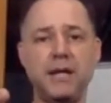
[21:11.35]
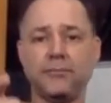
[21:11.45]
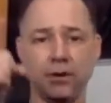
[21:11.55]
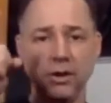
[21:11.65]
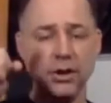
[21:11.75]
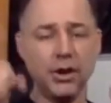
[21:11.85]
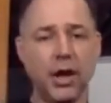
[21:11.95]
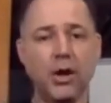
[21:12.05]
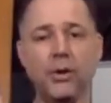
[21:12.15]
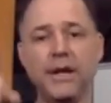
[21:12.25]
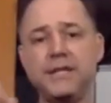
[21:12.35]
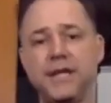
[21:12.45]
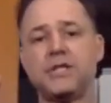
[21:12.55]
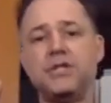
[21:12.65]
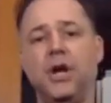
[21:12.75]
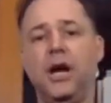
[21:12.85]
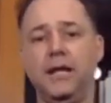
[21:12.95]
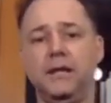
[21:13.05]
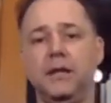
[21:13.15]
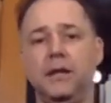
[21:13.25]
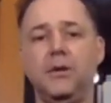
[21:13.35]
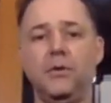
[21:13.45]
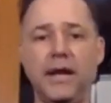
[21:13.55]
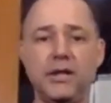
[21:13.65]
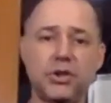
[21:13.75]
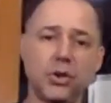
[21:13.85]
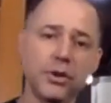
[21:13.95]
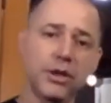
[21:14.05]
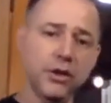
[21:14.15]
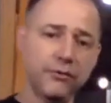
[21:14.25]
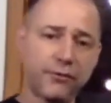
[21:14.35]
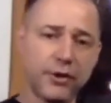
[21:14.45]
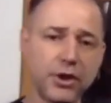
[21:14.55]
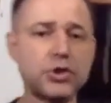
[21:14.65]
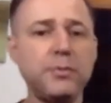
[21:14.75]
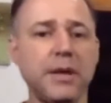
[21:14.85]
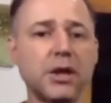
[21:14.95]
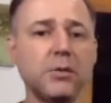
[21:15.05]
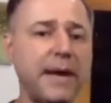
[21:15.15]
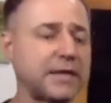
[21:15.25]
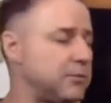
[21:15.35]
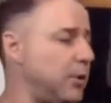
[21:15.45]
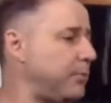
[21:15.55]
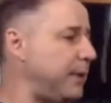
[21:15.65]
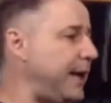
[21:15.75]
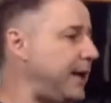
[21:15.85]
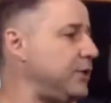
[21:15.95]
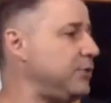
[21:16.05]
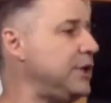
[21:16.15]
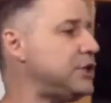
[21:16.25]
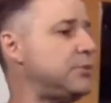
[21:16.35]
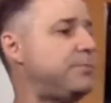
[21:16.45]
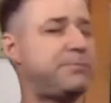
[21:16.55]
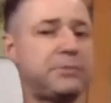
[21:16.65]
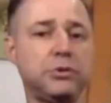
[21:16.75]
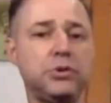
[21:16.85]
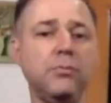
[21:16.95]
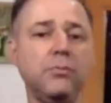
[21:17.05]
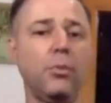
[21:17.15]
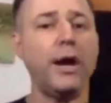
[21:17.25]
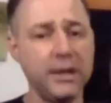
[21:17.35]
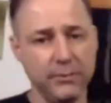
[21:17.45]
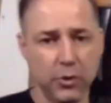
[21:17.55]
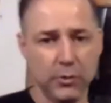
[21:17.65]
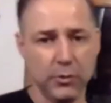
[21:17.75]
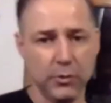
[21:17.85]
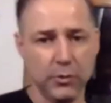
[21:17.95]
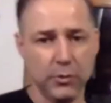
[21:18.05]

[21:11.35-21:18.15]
No, it does not, right? So, for you to be a good basketball player, you need to do more than hoops, right?